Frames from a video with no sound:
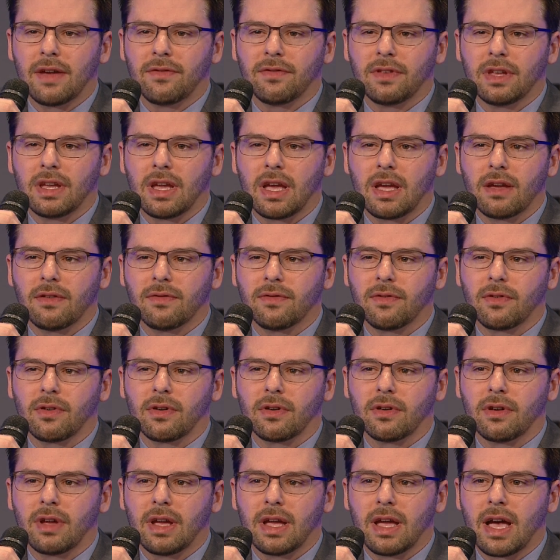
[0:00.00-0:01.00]
FDA
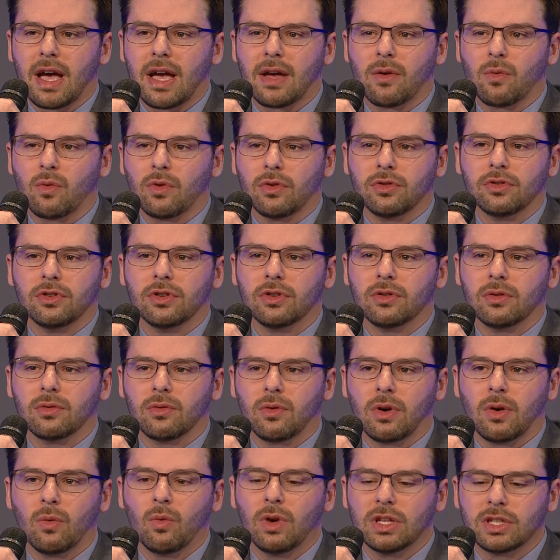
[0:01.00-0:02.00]
for AI will
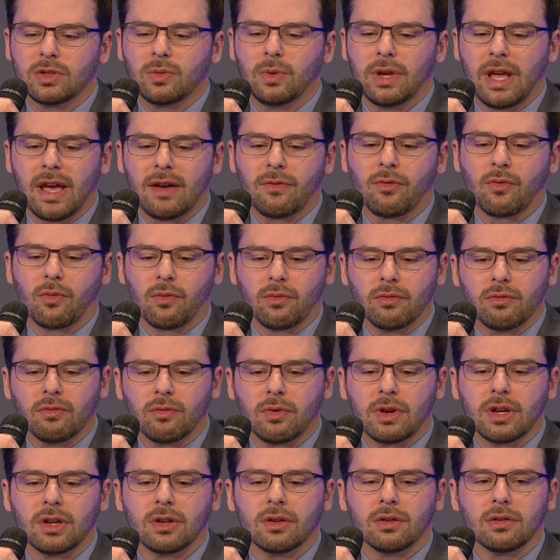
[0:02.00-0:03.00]
do. Once we
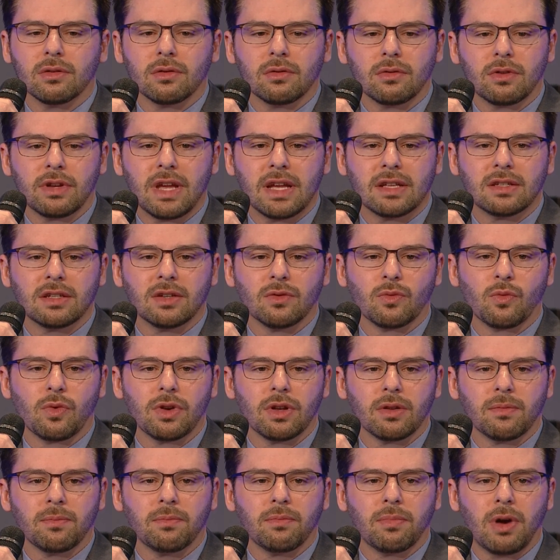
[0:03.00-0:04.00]
get to
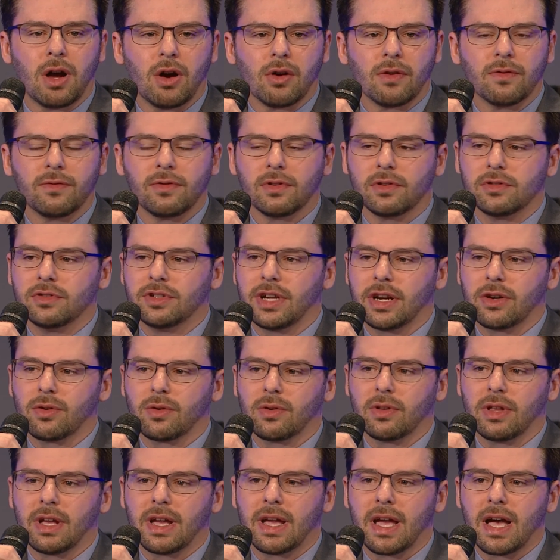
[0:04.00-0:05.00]
real powerful
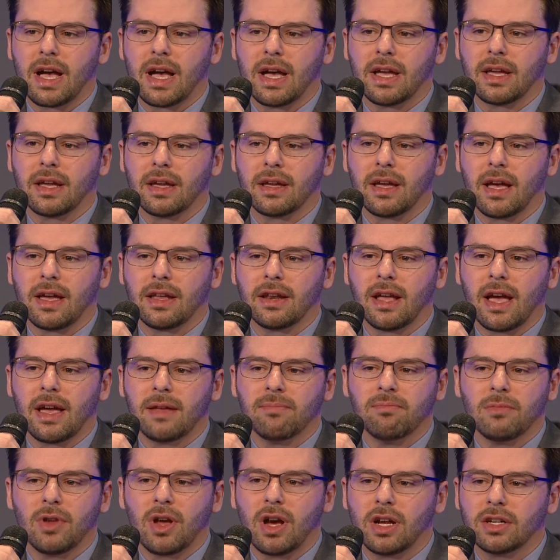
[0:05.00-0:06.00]
general AI,
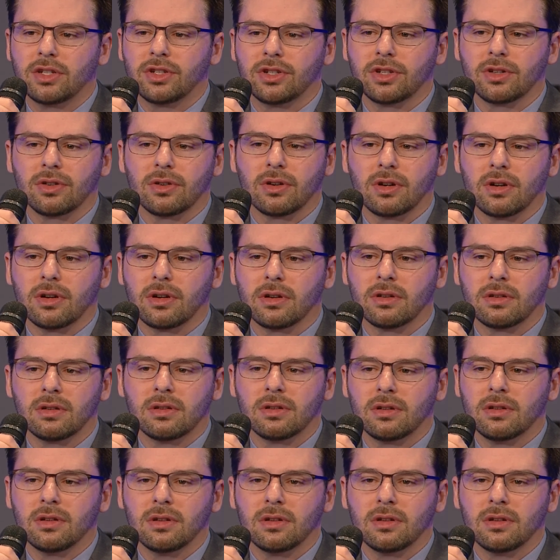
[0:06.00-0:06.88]
I'm not sure